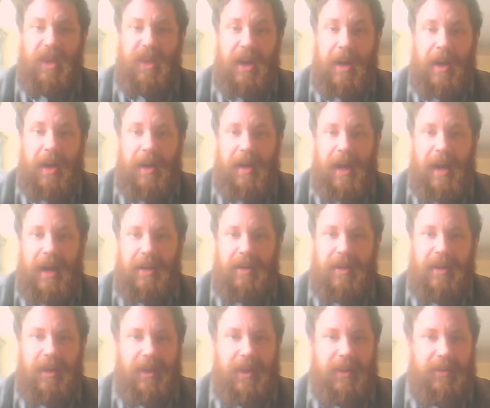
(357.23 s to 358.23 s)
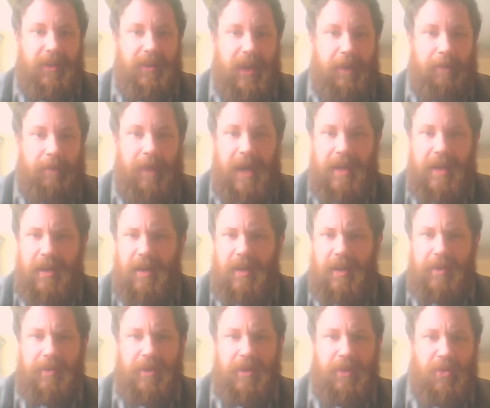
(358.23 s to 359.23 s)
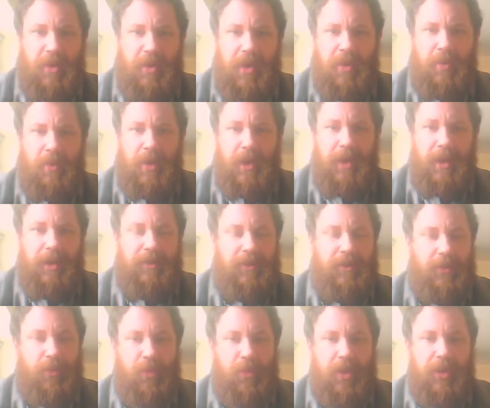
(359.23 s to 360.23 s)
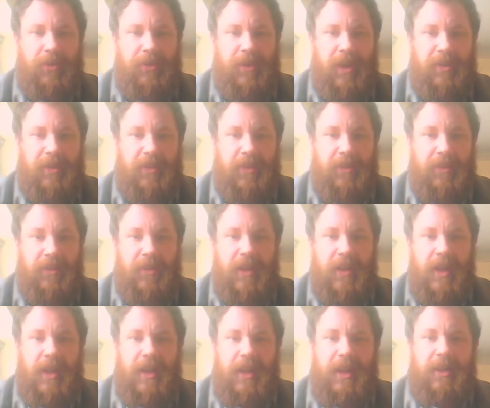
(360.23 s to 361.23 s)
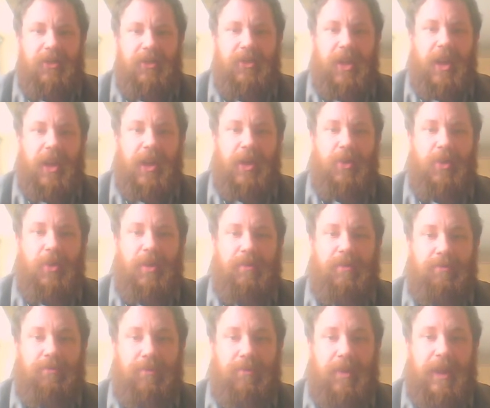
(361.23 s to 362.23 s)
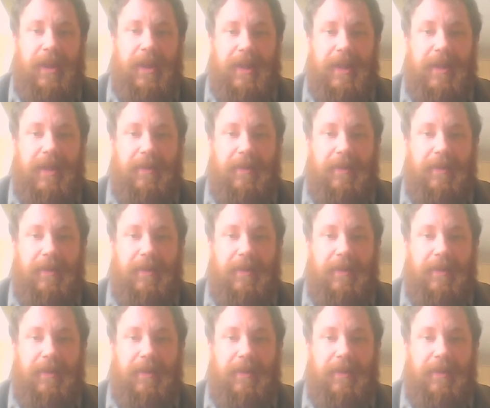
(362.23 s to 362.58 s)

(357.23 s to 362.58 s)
analyzing what works and what doesn't. So really